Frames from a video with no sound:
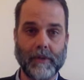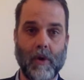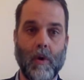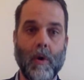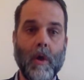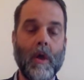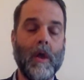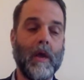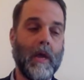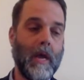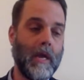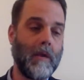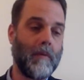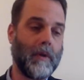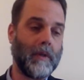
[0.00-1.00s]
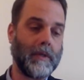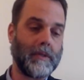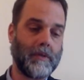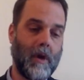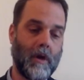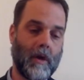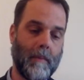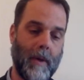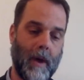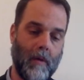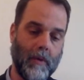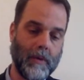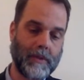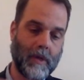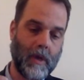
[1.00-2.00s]
So anyway, let's talk
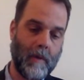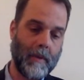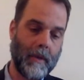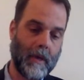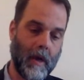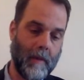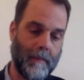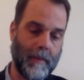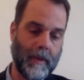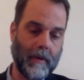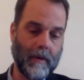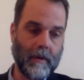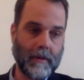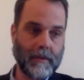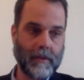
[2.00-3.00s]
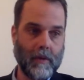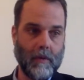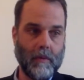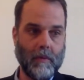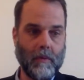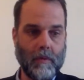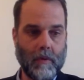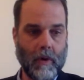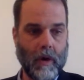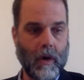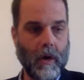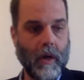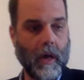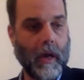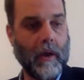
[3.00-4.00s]
about what's coming up here. So
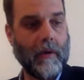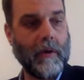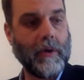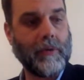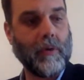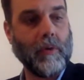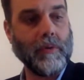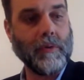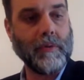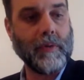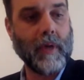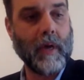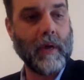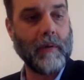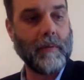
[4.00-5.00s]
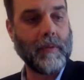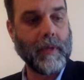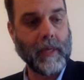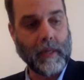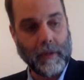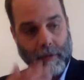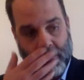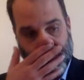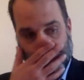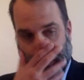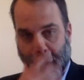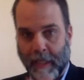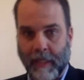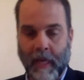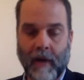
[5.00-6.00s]
uh, I already told you that the
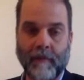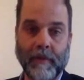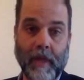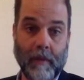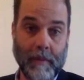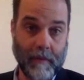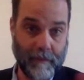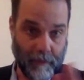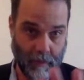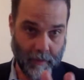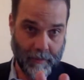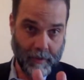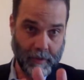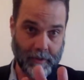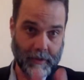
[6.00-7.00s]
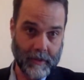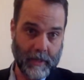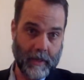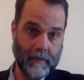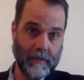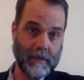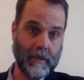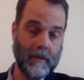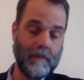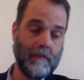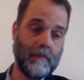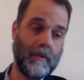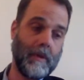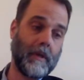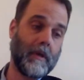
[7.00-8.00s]
second novel that'll be four books on
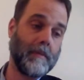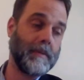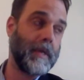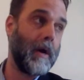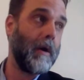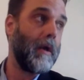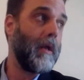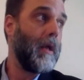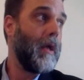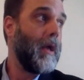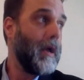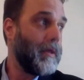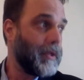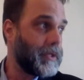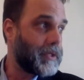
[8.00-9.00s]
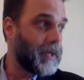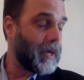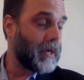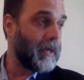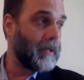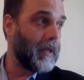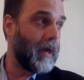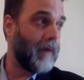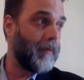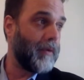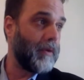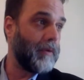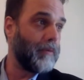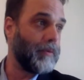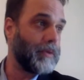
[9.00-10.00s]
Amazon when it comes out. The second
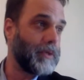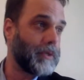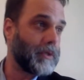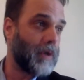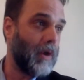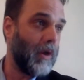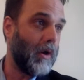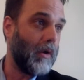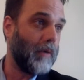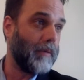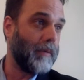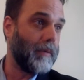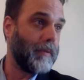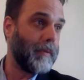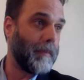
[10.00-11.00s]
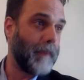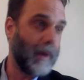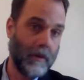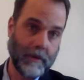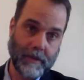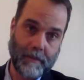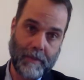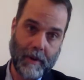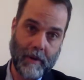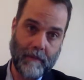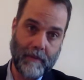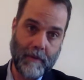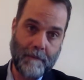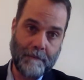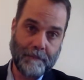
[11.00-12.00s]
novel, which is called The Perils of
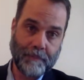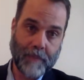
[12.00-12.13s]
Perryville,